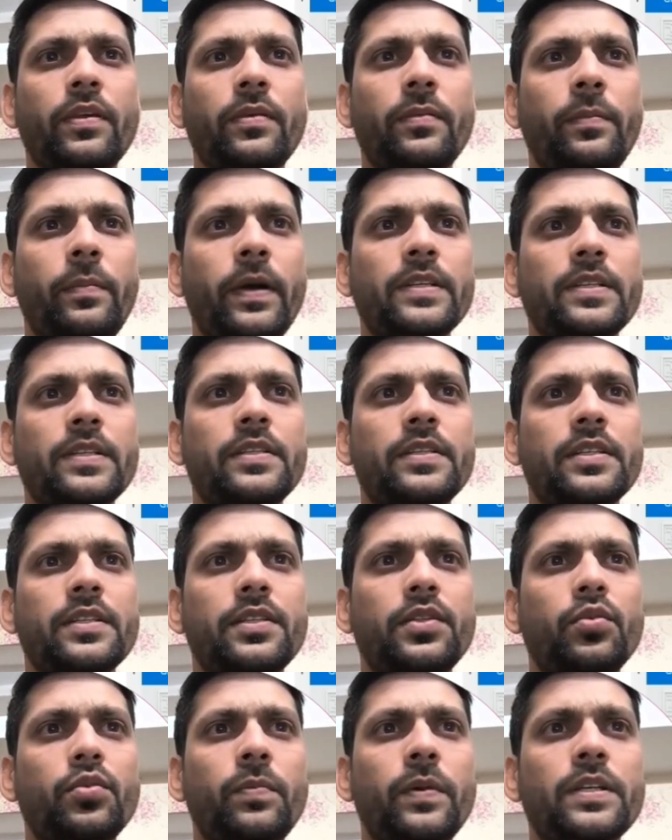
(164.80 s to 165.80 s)
passengers
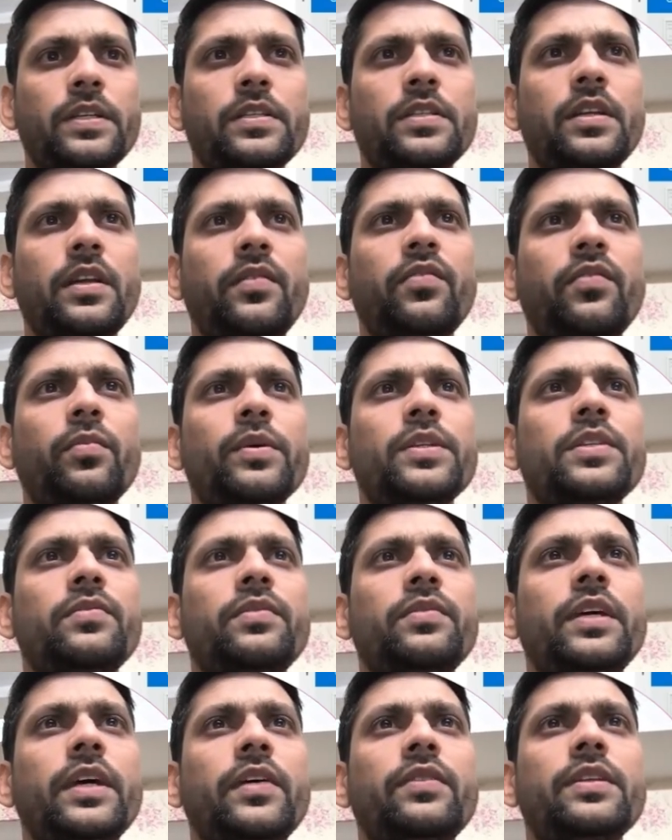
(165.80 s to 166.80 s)
new passenger information. We
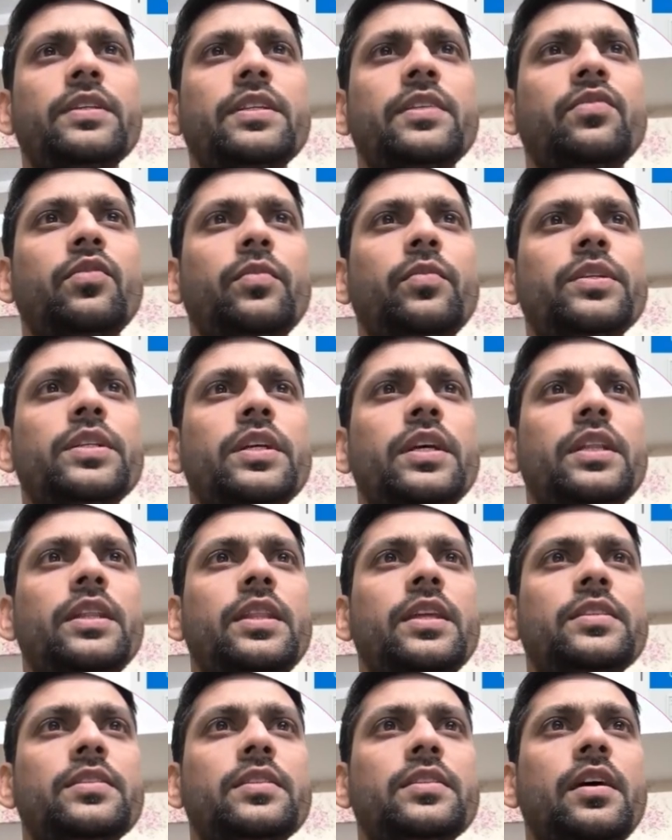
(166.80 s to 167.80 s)
have this information in
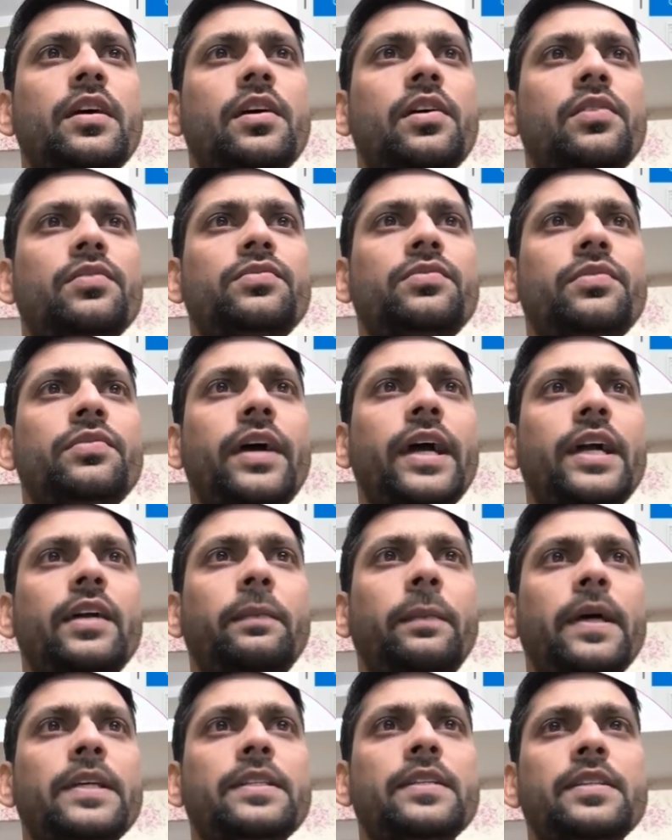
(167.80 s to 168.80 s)
this fact
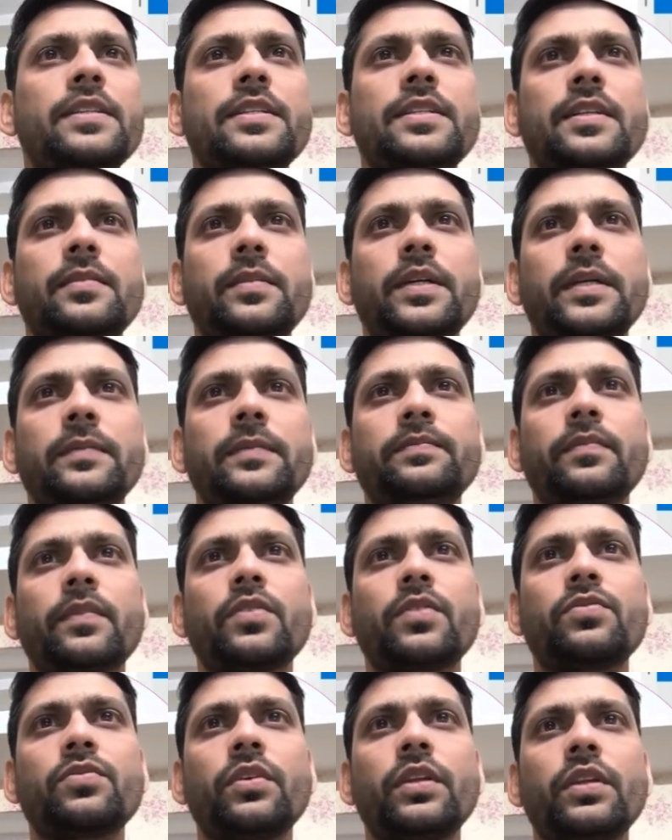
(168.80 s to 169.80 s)
passenger summary.
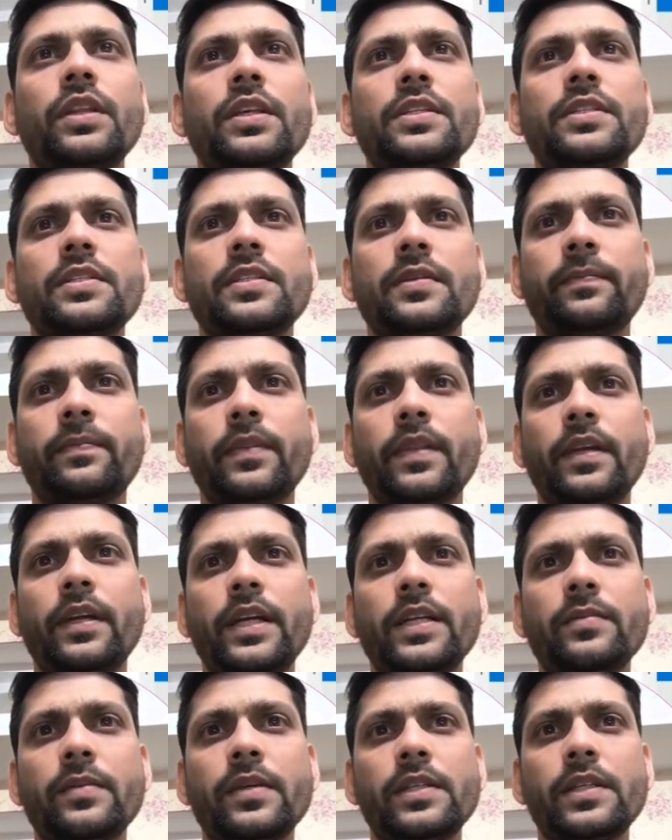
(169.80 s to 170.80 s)
So in this it
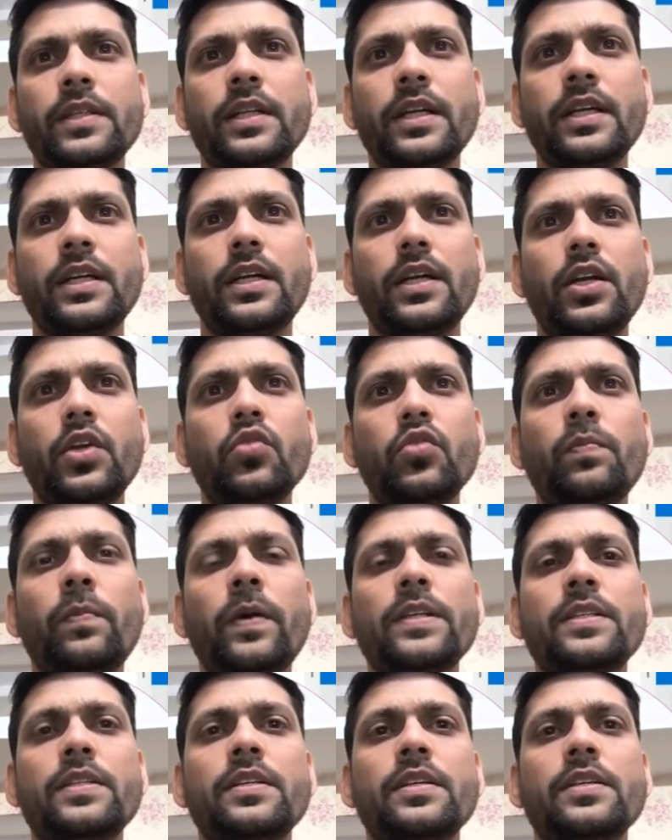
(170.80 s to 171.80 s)
is mentioned that new
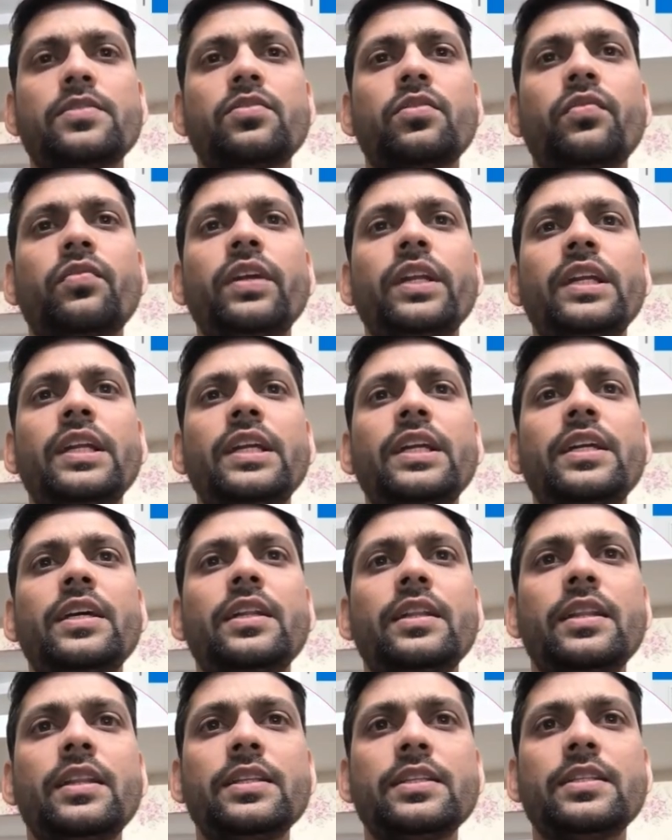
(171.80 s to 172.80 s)
passengers, so we need
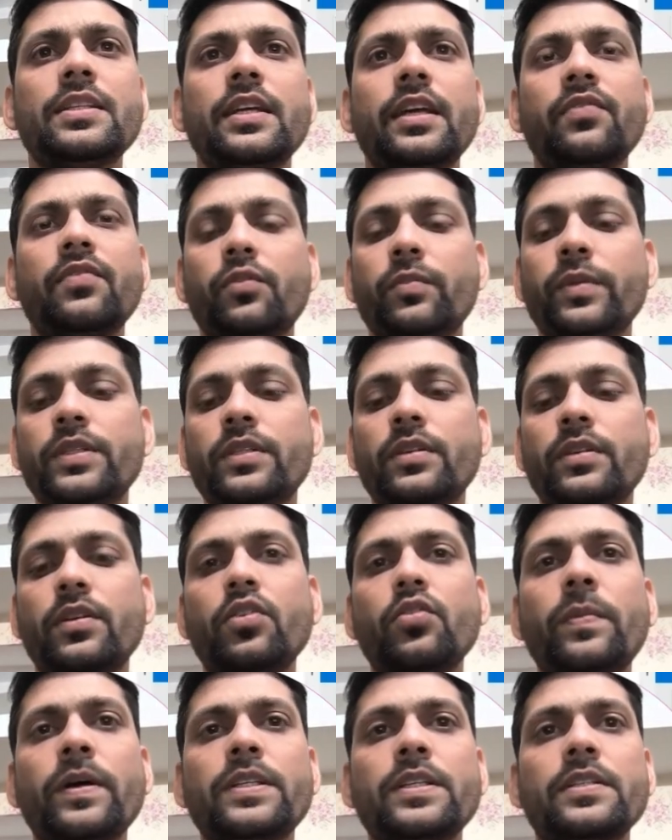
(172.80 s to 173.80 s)
this information, new
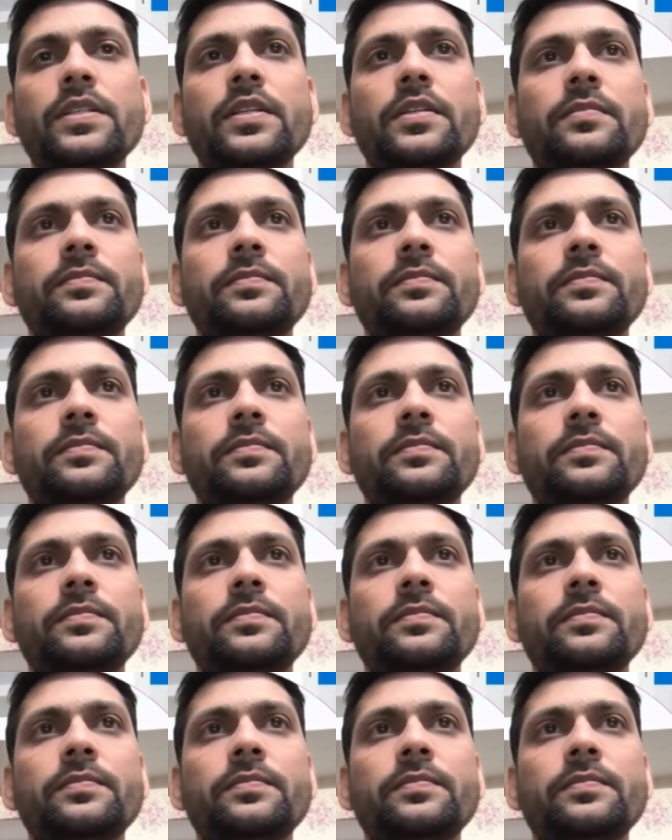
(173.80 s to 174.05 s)
passenger.